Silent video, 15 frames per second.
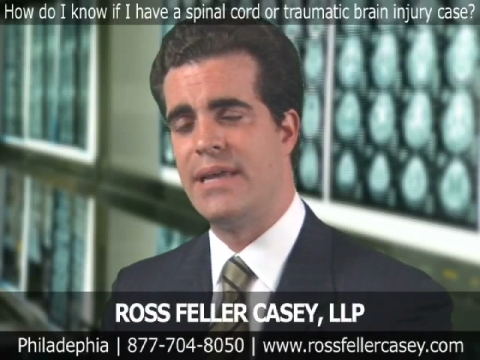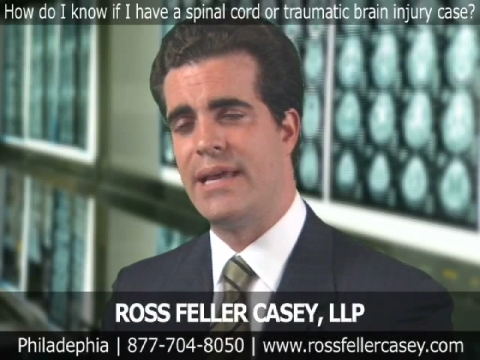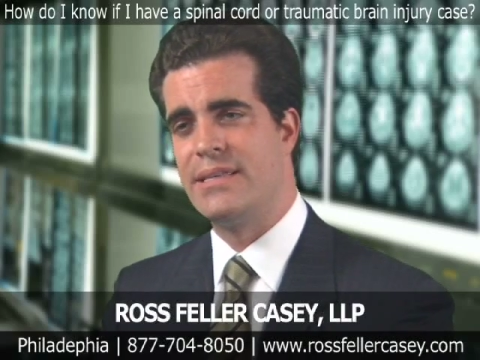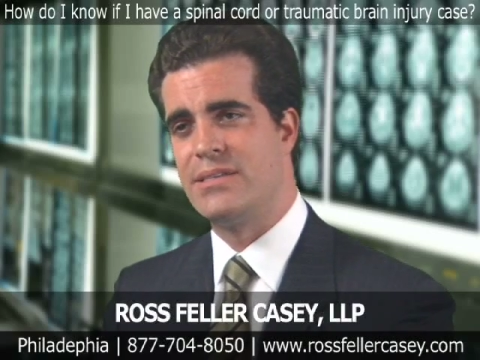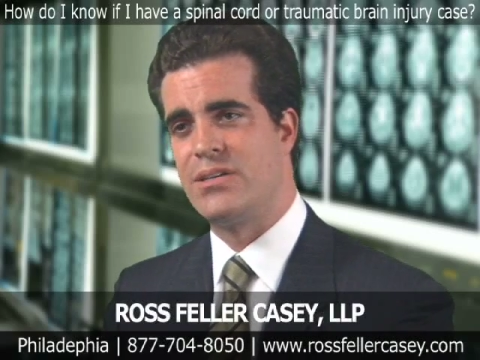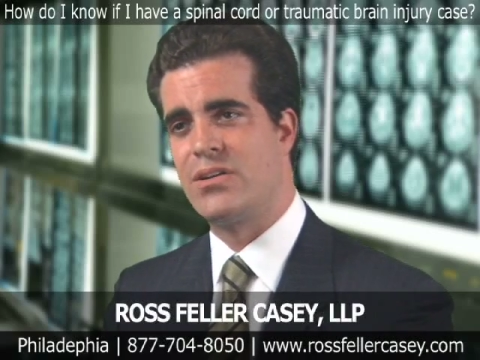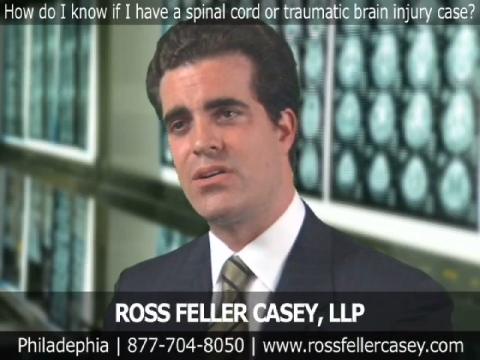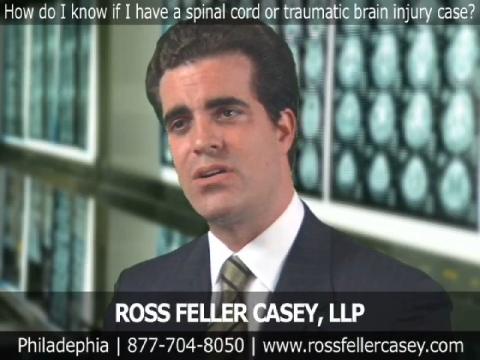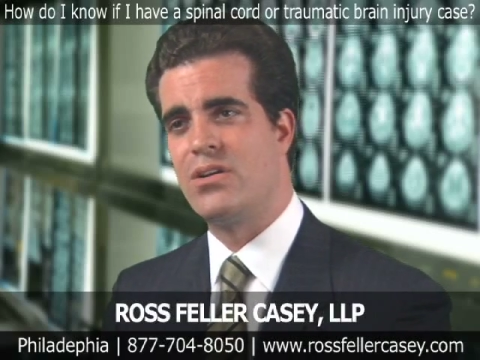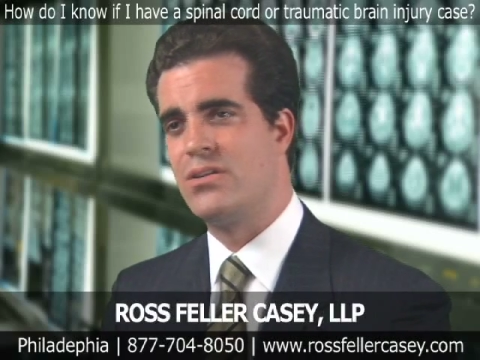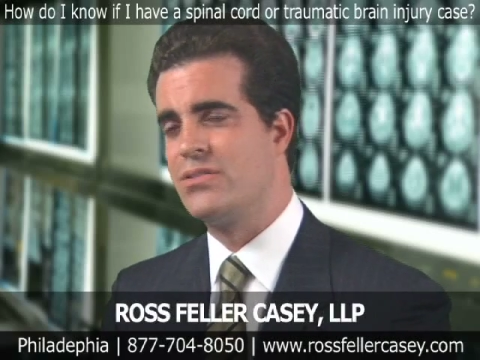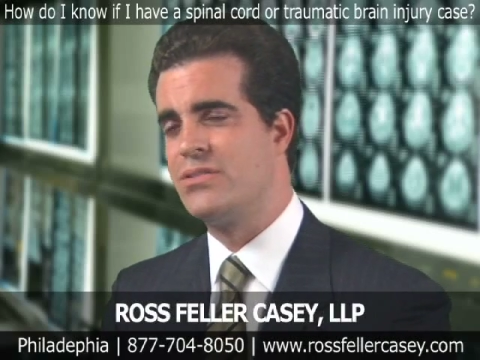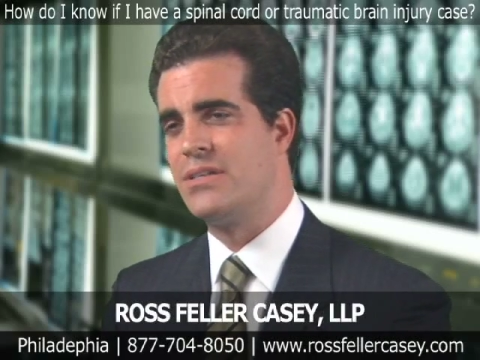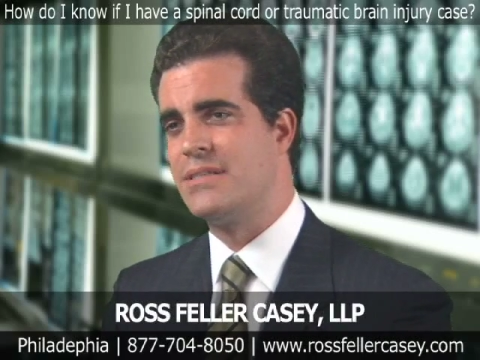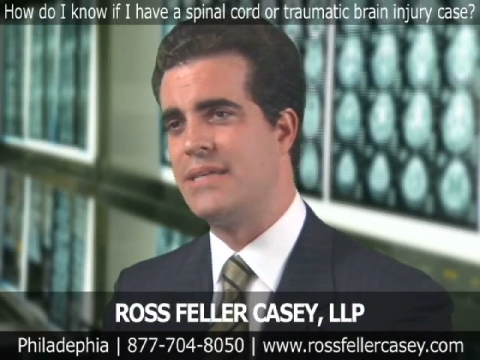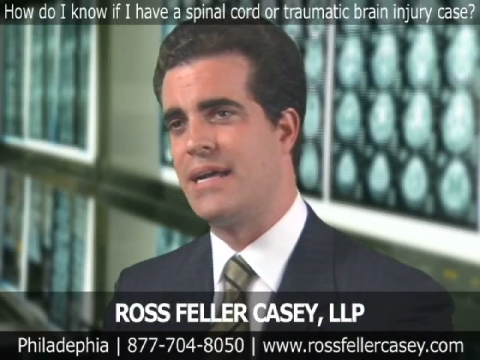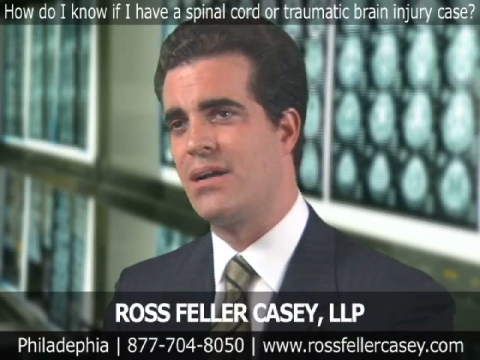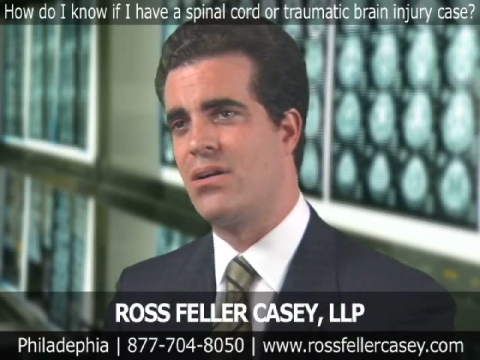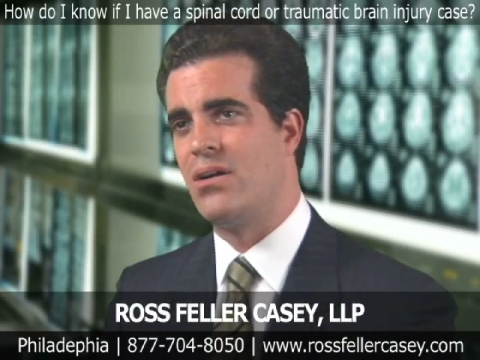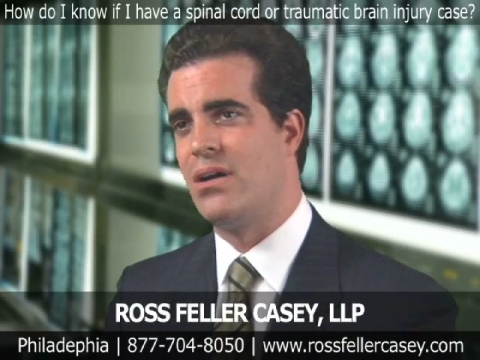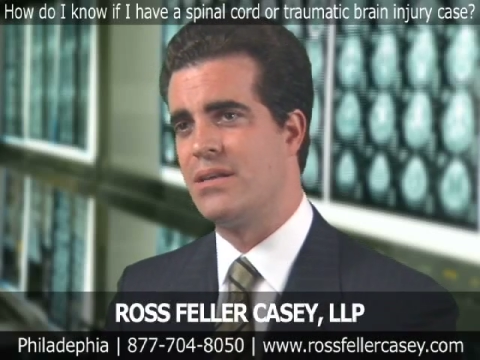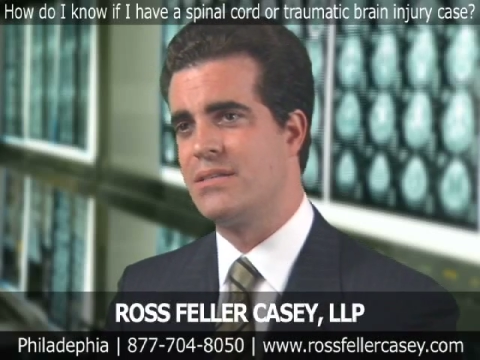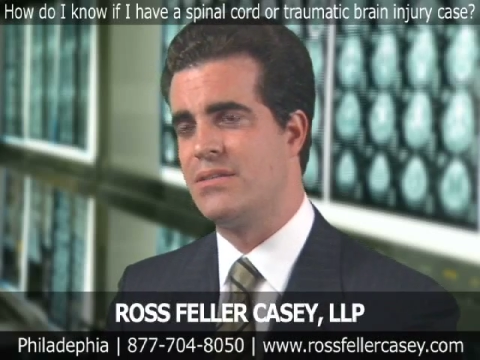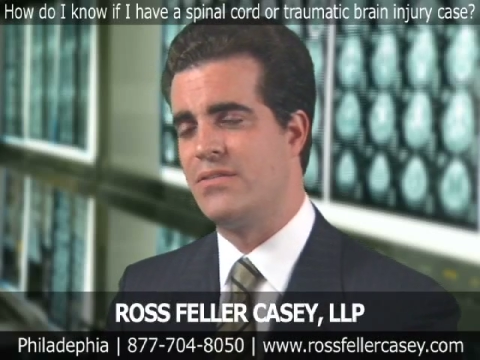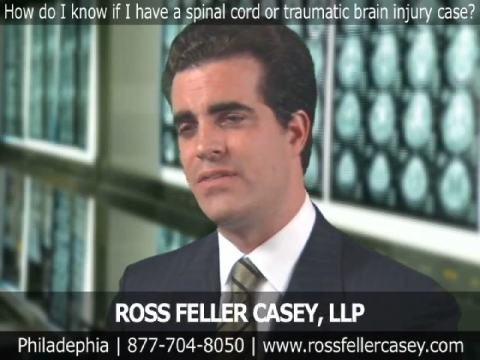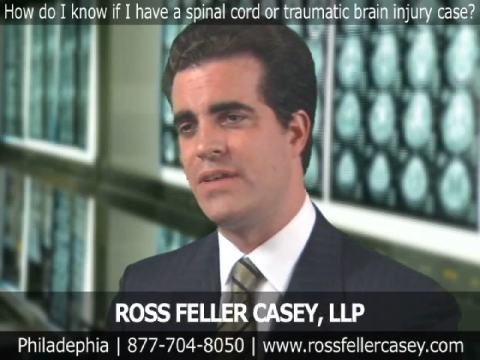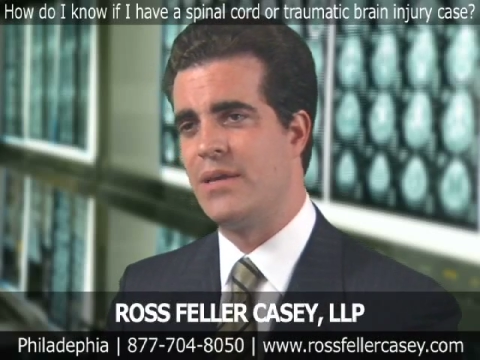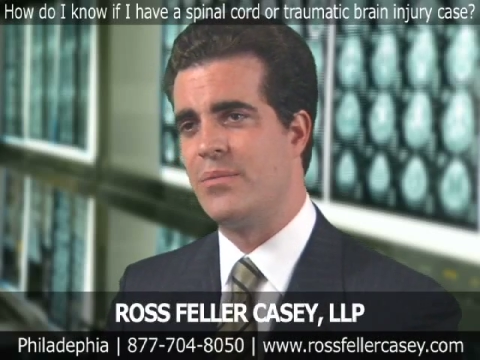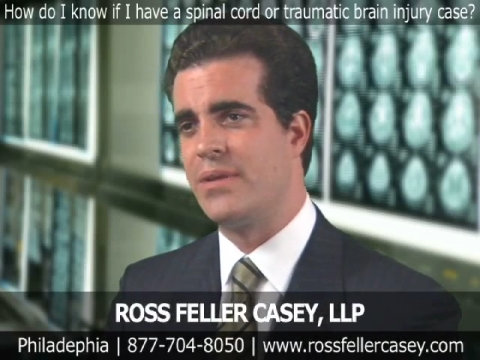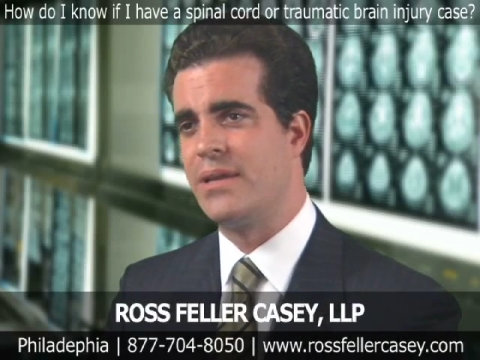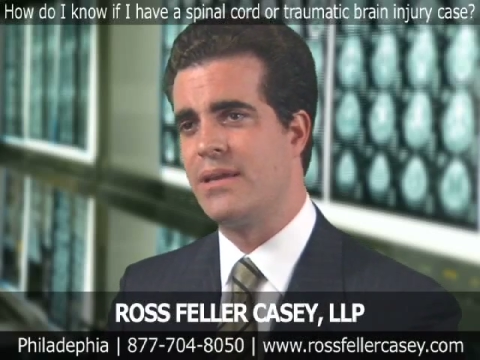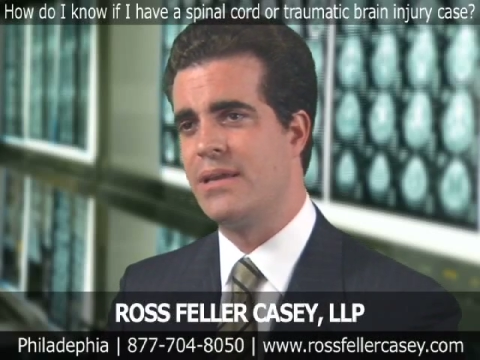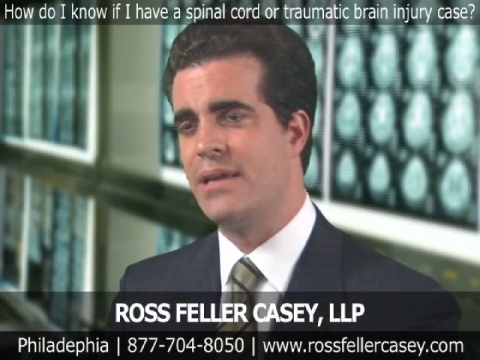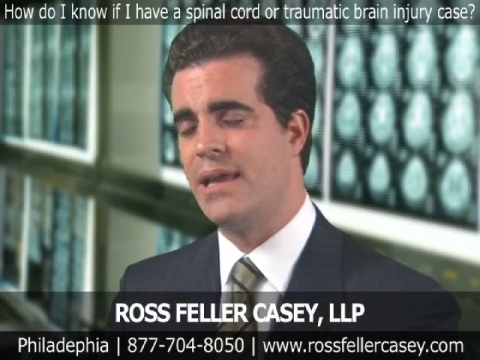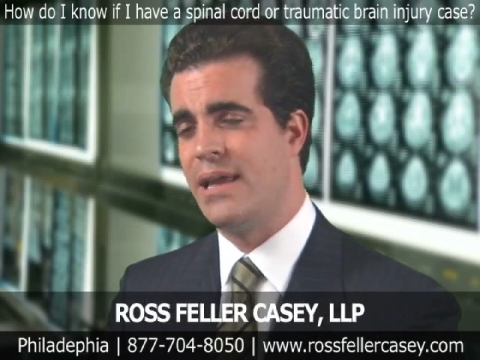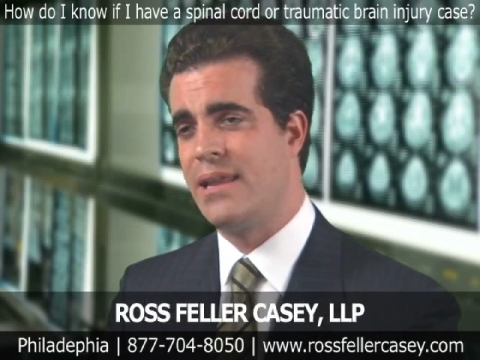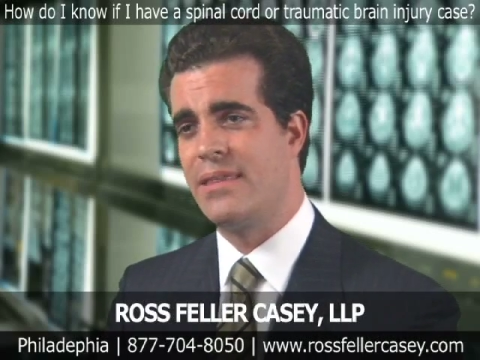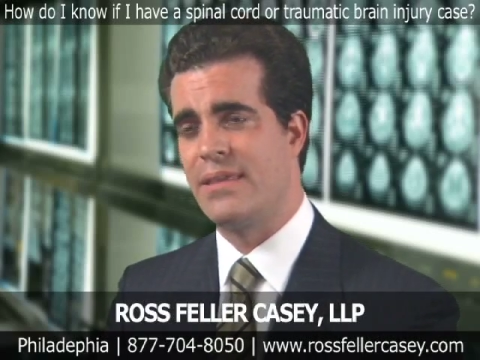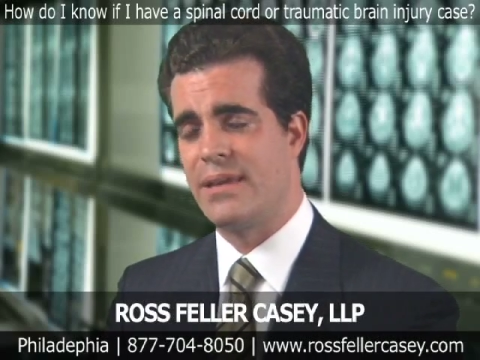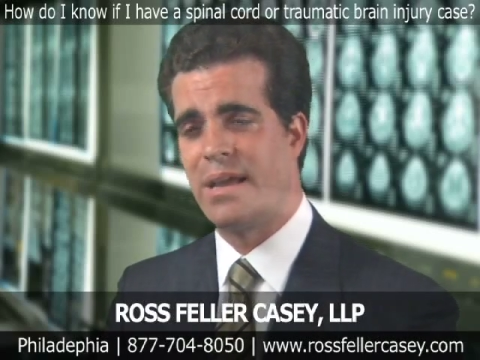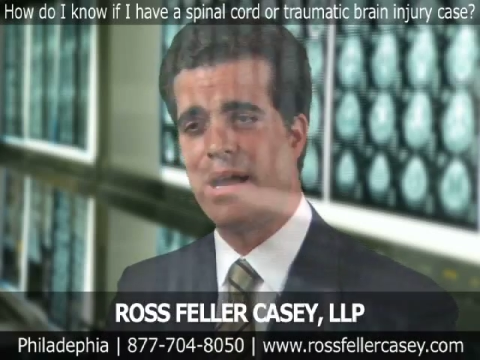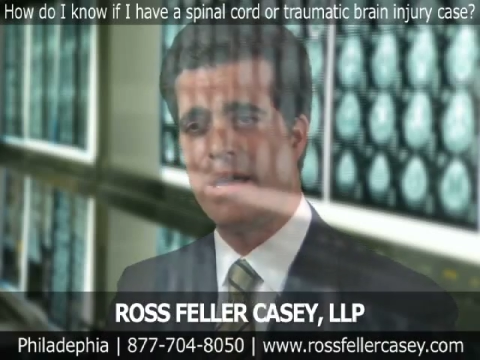as it occurs, does not cost the family anything